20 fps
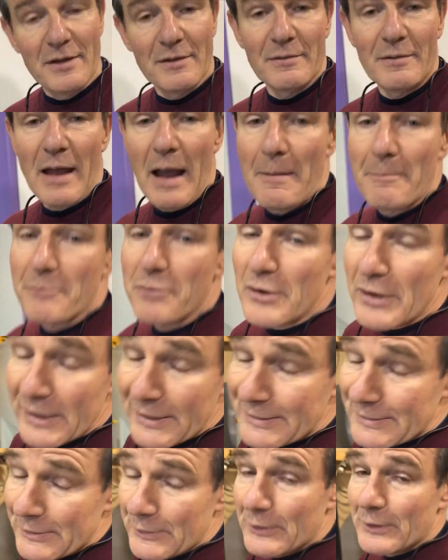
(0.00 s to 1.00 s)
I'm pretty
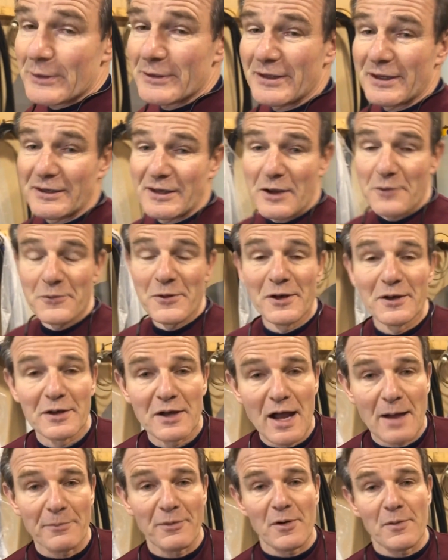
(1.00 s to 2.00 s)
sure that there will be a
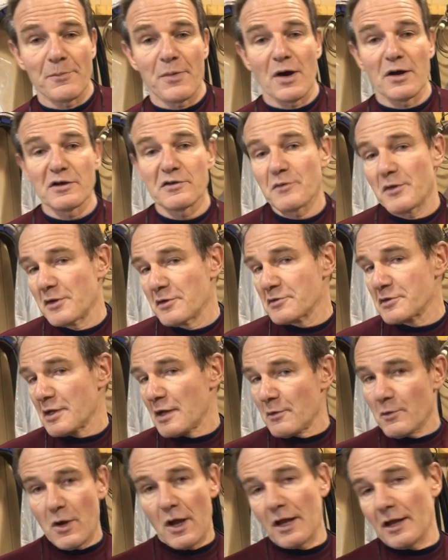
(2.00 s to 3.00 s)
couple of parts where you say,
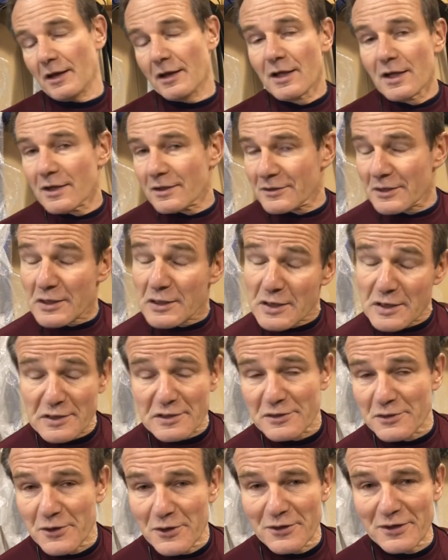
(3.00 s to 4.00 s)
well, this
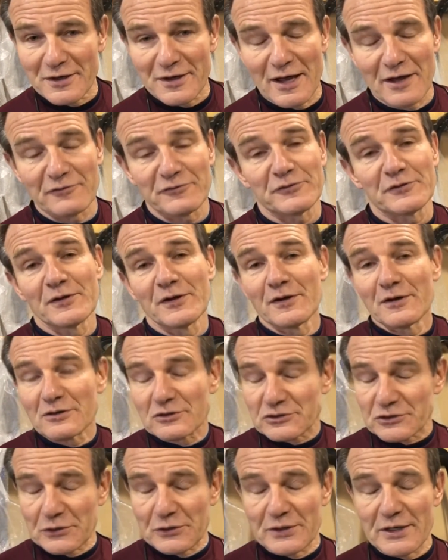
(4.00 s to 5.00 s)
isn't good enough.
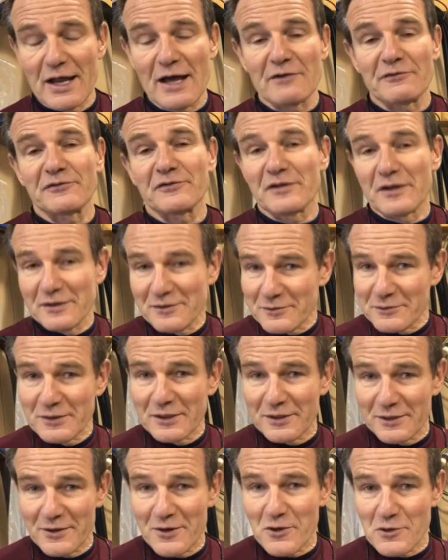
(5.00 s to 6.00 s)
Sure enough, then you need
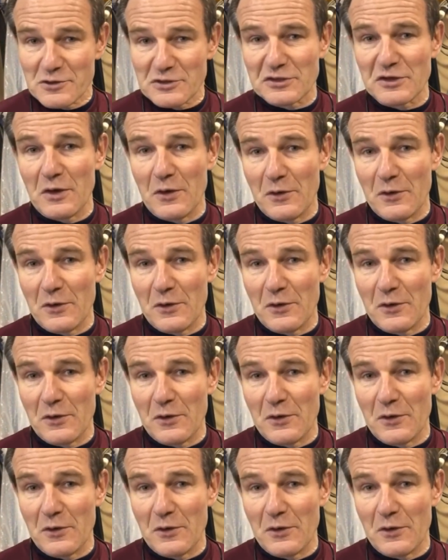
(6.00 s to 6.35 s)
to go slow.